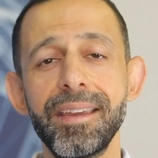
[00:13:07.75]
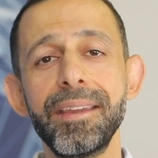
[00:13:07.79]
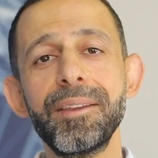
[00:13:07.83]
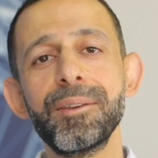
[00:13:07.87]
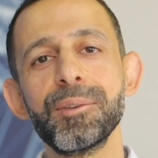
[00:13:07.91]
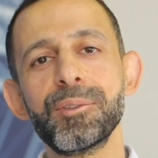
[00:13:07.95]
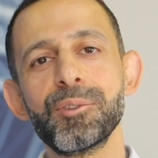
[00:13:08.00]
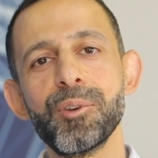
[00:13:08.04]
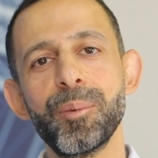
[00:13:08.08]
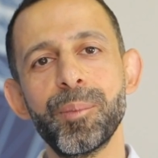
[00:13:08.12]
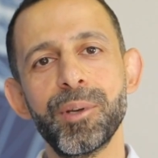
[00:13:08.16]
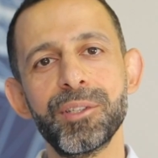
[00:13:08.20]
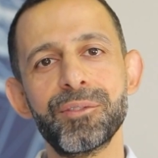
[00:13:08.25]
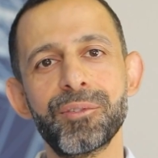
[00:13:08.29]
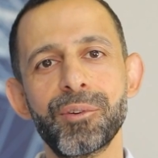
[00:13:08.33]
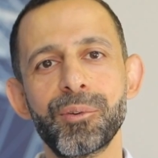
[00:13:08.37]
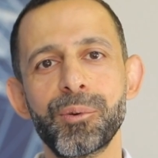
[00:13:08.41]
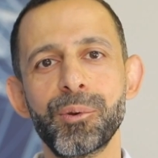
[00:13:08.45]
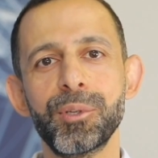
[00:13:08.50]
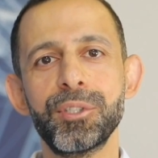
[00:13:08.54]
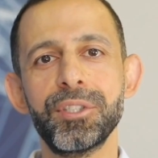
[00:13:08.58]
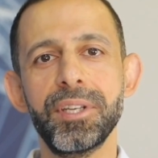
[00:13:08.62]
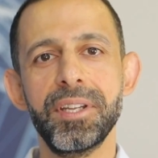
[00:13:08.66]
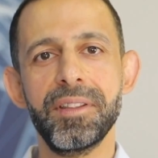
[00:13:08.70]
Thank you so much
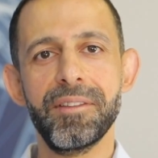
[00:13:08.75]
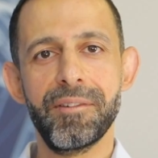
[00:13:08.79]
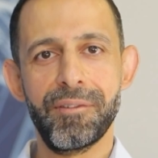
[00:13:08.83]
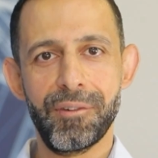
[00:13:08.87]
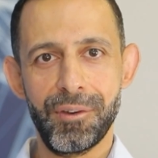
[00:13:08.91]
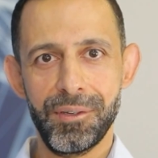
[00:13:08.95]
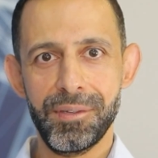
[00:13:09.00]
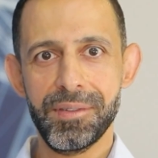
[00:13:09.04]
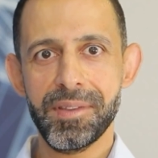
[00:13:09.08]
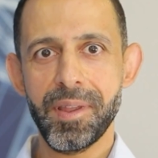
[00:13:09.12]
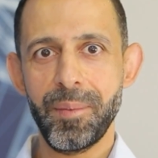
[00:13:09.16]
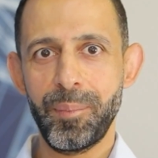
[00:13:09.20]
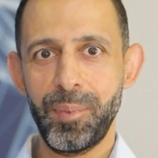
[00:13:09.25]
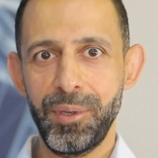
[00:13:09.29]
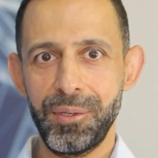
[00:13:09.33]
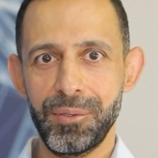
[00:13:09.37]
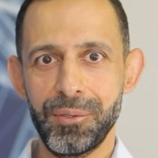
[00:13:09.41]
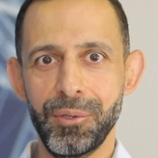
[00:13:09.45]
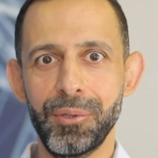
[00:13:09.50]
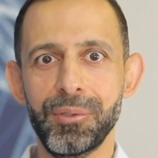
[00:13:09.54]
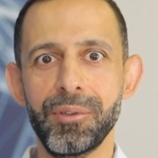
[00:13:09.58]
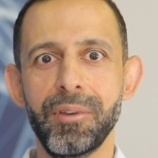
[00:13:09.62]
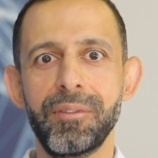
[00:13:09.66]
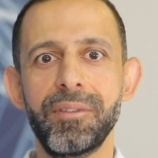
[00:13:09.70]
for watching the first
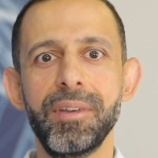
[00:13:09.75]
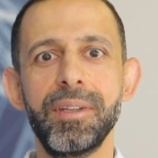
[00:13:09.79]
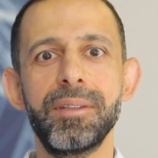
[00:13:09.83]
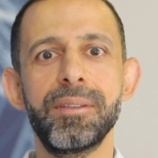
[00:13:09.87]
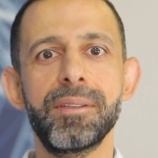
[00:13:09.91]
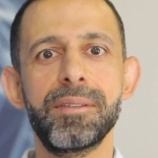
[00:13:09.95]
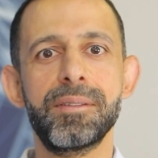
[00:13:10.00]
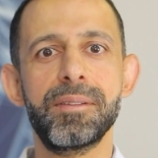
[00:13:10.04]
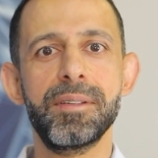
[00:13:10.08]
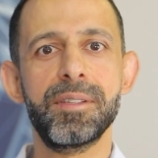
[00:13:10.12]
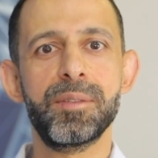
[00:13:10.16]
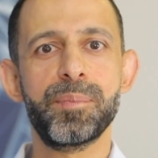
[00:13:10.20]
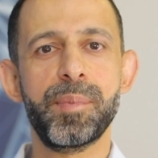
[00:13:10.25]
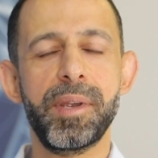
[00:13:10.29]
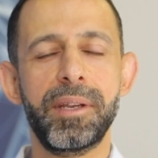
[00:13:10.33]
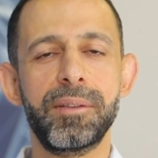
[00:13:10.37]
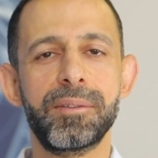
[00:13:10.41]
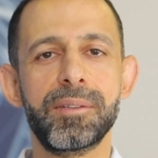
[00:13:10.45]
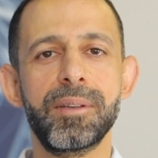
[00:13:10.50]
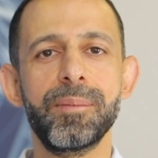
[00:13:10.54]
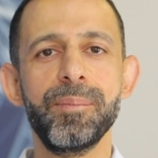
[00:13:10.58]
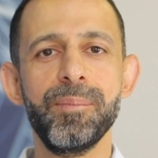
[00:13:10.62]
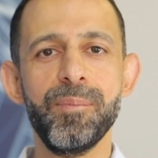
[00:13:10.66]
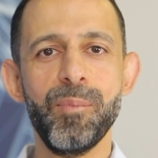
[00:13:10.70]
episode of Industry
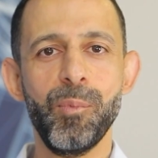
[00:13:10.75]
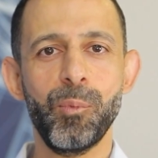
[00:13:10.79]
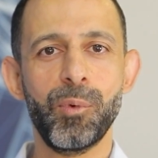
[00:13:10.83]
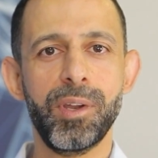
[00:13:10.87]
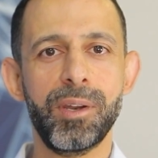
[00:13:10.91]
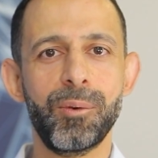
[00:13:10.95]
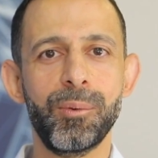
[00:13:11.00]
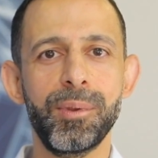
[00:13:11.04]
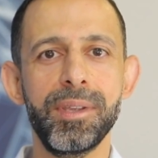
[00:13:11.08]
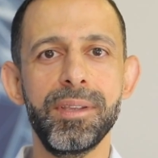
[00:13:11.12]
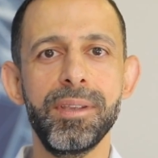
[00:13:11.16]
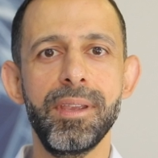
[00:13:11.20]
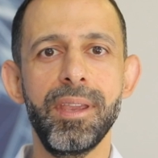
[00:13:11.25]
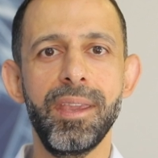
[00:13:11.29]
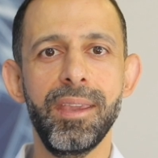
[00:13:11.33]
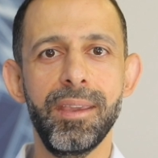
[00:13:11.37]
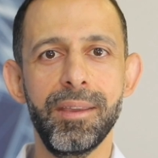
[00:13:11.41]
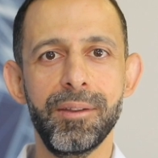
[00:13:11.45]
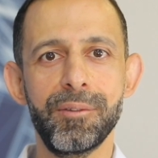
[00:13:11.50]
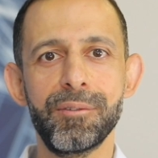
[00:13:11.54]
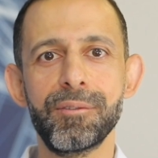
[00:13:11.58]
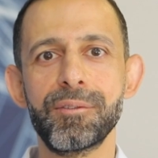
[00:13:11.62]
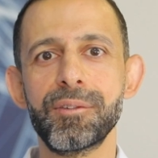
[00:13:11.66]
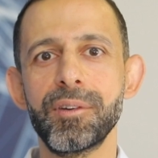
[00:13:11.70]
Spectrum, where we
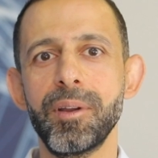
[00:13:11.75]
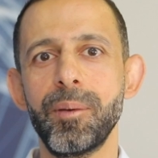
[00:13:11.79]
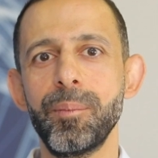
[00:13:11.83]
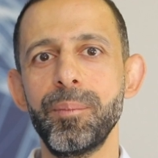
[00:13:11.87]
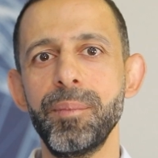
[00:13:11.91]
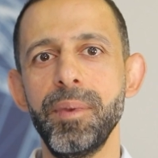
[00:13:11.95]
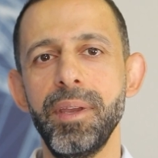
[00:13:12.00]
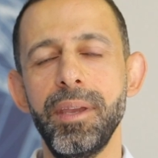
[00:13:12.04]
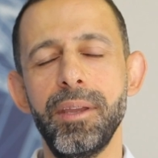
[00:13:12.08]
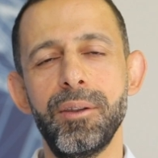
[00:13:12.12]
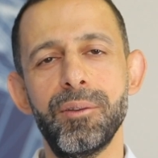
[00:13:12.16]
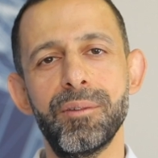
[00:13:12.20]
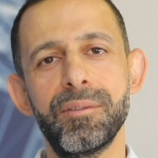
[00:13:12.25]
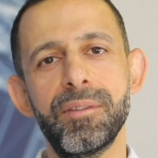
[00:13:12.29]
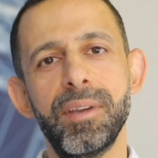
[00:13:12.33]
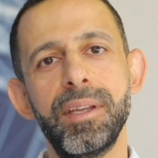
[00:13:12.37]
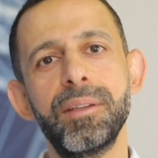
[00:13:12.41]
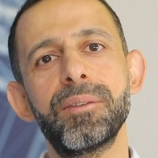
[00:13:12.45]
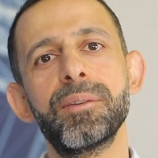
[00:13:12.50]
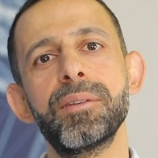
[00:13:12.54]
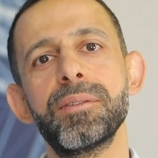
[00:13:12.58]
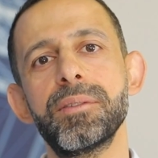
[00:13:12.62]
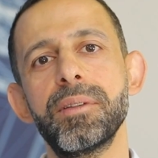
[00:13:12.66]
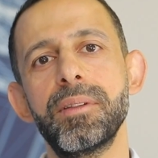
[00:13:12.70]
hear from
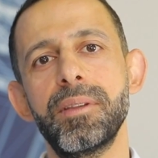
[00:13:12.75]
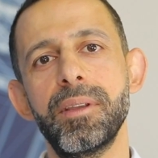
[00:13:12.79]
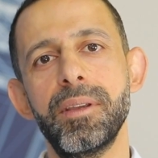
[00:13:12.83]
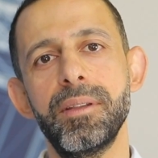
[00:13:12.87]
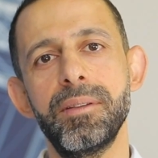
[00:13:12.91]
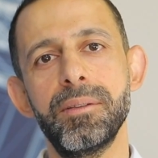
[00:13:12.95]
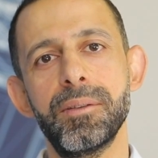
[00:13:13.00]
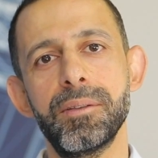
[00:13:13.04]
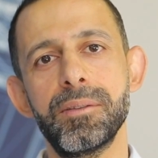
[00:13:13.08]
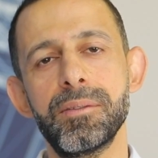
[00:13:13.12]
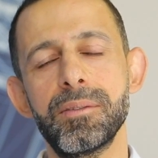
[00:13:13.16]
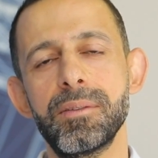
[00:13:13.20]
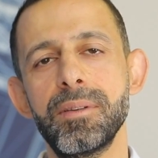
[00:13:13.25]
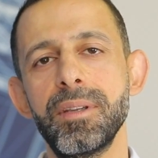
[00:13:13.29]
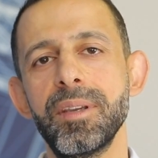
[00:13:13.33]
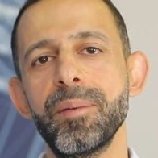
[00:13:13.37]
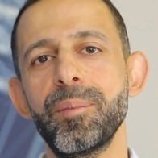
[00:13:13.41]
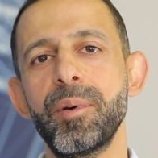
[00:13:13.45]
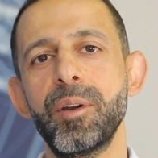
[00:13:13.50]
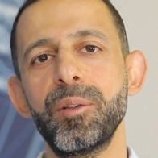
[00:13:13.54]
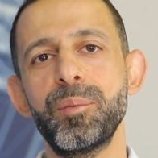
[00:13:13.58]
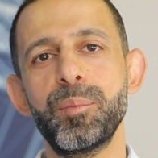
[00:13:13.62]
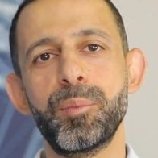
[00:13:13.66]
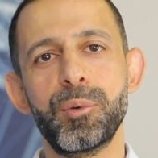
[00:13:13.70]
innovators in the industry
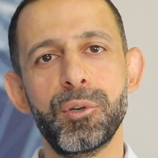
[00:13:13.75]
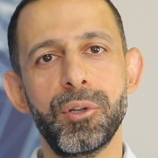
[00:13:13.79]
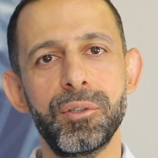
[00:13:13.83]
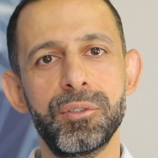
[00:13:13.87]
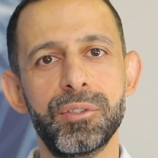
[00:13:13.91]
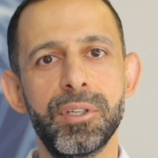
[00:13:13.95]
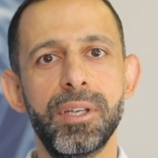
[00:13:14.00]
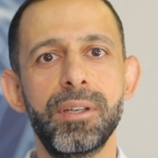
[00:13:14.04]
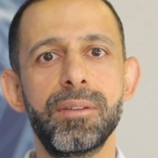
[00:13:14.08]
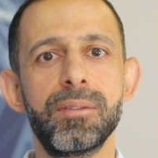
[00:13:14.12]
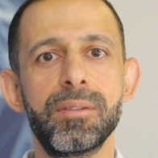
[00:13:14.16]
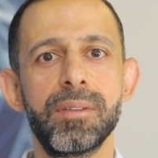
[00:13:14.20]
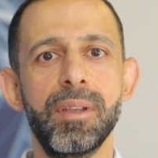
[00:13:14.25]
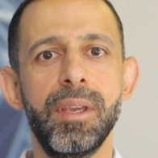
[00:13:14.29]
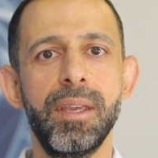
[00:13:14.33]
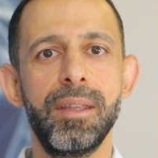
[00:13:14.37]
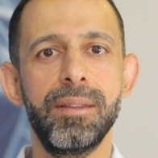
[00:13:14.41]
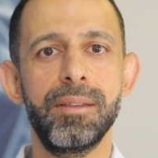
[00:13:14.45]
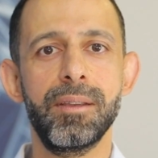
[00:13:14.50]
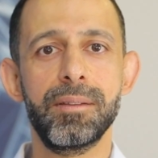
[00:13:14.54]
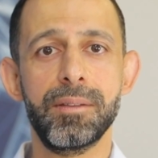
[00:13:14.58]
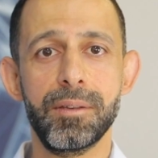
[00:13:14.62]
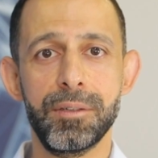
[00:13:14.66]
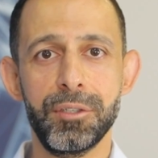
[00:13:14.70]
about projects
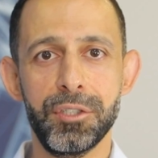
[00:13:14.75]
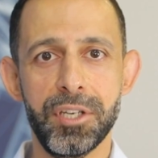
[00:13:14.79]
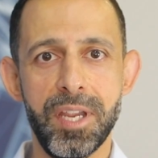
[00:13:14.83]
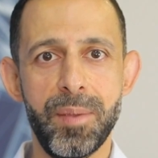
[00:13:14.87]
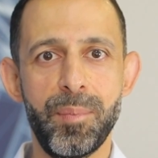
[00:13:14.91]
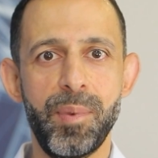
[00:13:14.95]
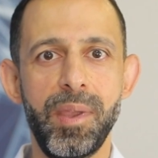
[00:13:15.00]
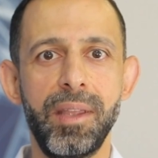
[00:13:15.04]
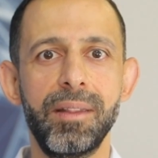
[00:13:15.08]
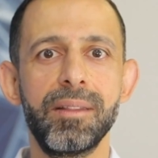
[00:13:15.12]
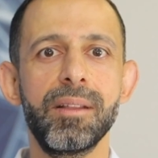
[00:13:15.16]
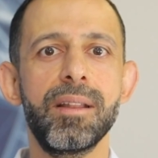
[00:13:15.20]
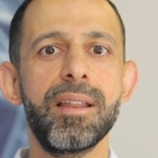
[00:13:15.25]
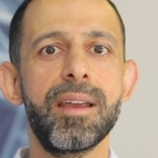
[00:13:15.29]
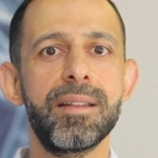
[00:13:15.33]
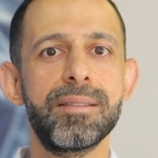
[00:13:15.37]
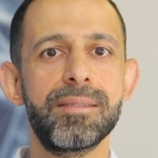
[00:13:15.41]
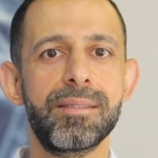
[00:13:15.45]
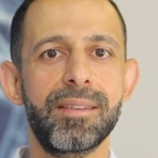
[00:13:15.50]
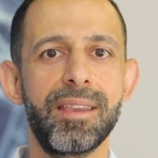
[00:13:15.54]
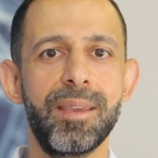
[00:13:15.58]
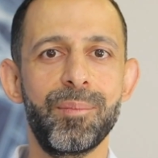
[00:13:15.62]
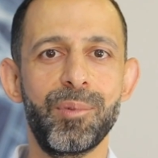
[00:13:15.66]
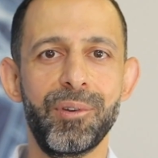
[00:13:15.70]
that are shaping the
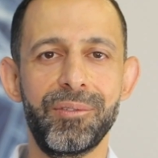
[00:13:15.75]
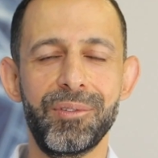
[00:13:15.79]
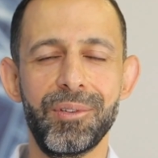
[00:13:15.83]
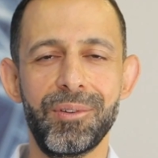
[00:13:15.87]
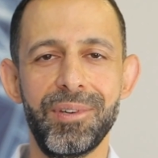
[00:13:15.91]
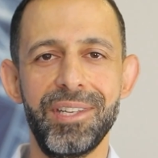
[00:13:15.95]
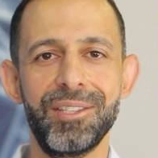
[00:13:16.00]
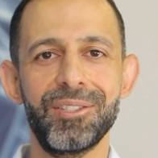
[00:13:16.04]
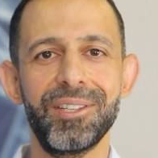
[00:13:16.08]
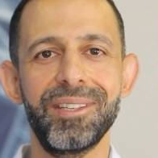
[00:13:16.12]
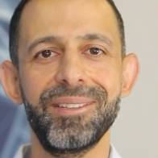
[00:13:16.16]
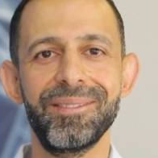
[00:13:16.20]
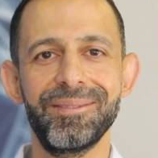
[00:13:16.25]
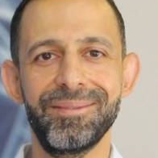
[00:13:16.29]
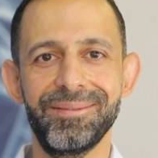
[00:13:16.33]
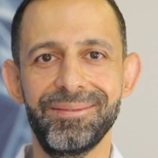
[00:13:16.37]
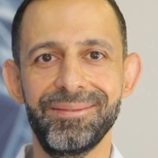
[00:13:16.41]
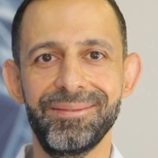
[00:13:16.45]
landscape of the region.